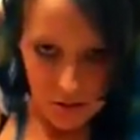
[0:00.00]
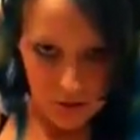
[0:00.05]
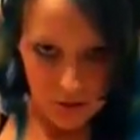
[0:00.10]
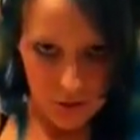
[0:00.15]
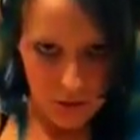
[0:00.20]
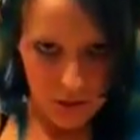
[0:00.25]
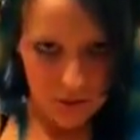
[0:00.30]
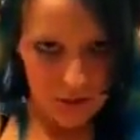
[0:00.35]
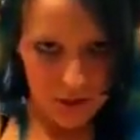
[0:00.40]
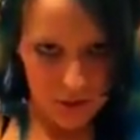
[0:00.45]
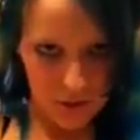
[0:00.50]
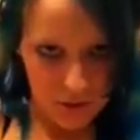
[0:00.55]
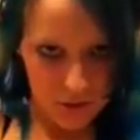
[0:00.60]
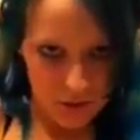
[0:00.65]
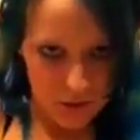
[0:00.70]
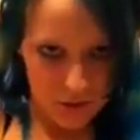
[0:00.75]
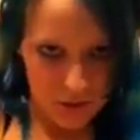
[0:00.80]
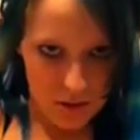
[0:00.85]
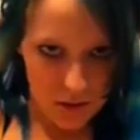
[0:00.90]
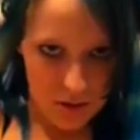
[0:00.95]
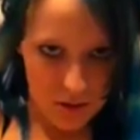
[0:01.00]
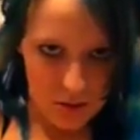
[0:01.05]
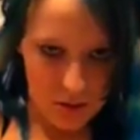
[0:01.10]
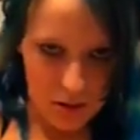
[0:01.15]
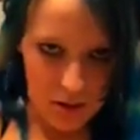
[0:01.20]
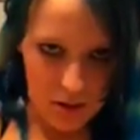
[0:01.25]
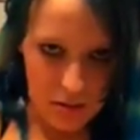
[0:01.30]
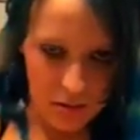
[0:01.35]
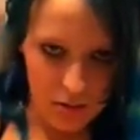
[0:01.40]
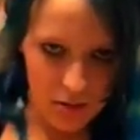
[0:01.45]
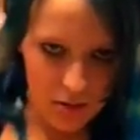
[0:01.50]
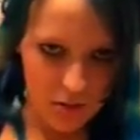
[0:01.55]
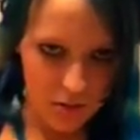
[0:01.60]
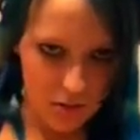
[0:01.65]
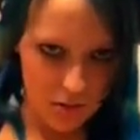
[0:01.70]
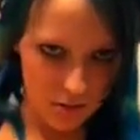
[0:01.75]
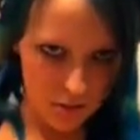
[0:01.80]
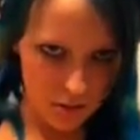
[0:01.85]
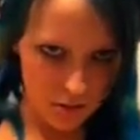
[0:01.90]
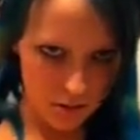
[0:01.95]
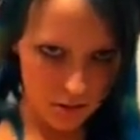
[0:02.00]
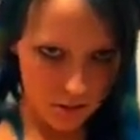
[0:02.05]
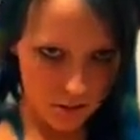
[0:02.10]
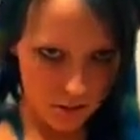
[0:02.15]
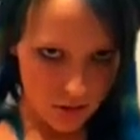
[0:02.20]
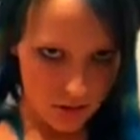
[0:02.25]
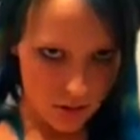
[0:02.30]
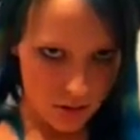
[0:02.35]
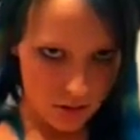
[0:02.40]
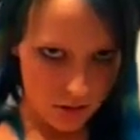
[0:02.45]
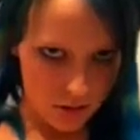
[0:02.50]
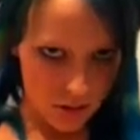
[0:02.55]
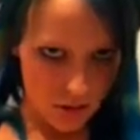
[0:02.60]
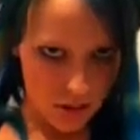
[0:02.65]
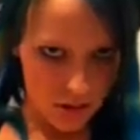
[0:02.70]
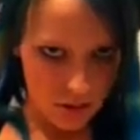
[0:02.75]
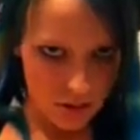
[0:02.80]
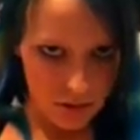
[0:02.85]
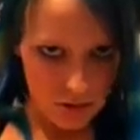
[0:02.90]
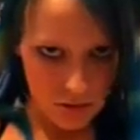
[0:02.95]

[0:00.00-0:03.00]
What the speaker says: If you grab extra strands as you go. Okay.